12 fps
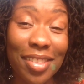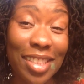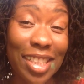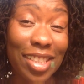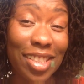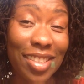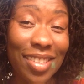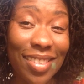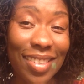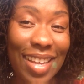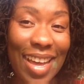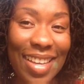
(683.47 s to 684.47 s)

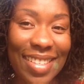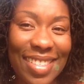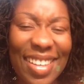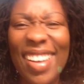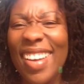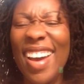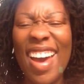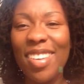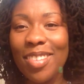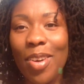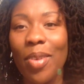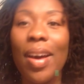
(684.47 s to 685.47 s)
class. I
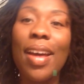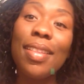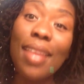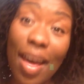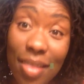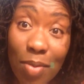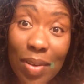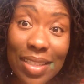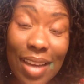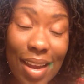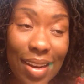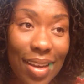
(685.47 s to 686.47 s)
don't know, not the
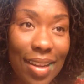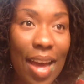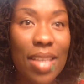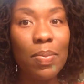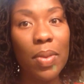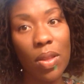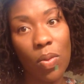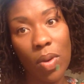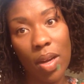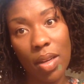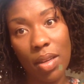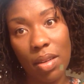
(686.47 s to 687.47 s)
retightening class, but the
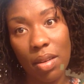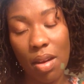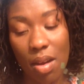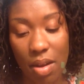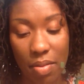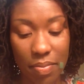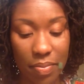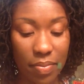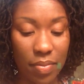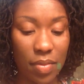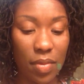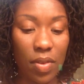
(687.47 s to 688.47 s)
one
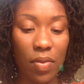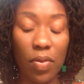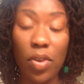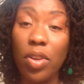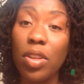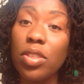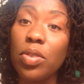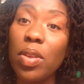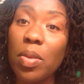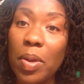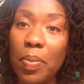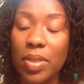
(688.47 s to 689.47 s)
for you to do
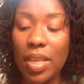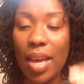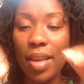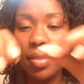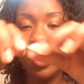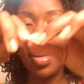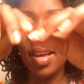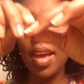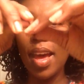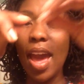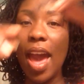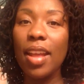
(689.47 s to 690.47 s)
other people's heads.
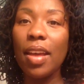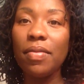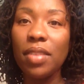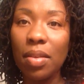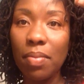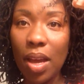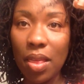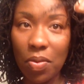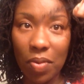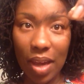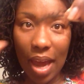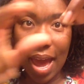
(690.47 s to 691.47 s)
And I've done my
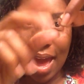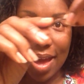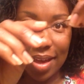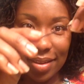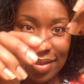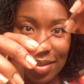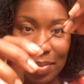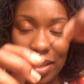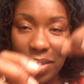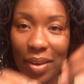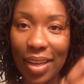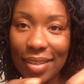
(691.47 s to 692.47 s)
3 heads, my
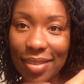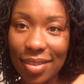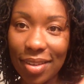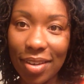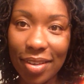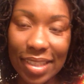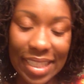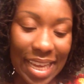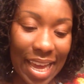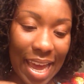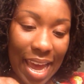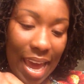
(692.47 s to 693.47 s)
3 installs,
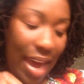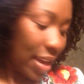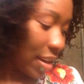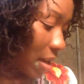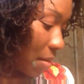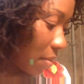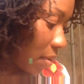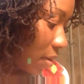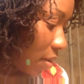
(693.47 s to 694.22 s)
and I'm